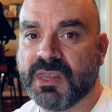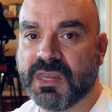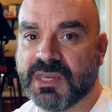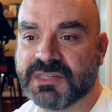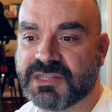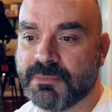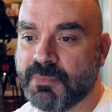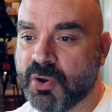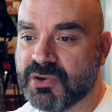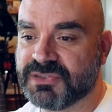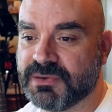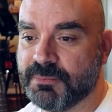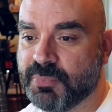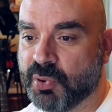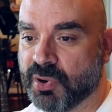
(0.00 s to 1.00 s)
is the most
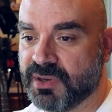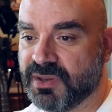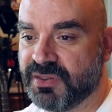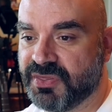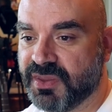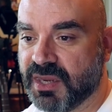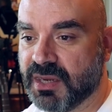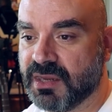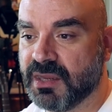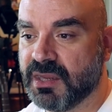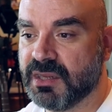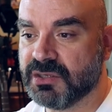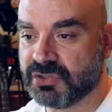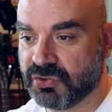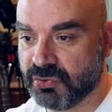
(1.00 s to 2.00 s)
important thing
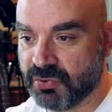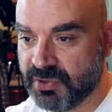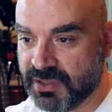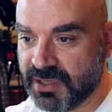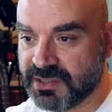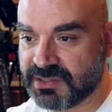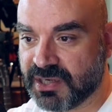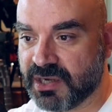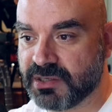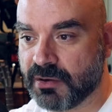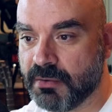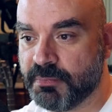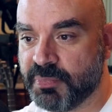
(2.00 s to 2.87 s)
to Nintendo.